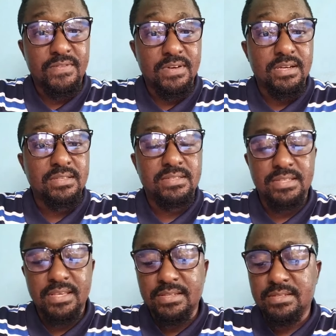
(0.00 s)
Ifa
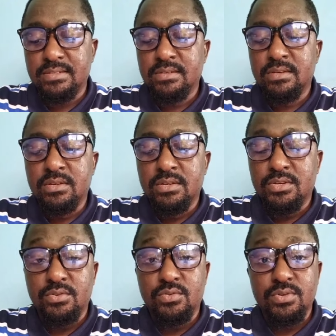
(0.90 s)
says,
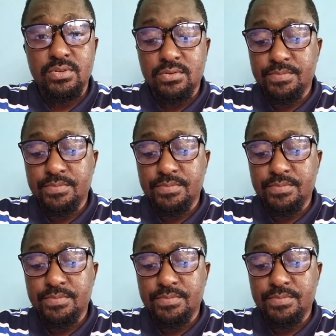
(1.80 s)
you know.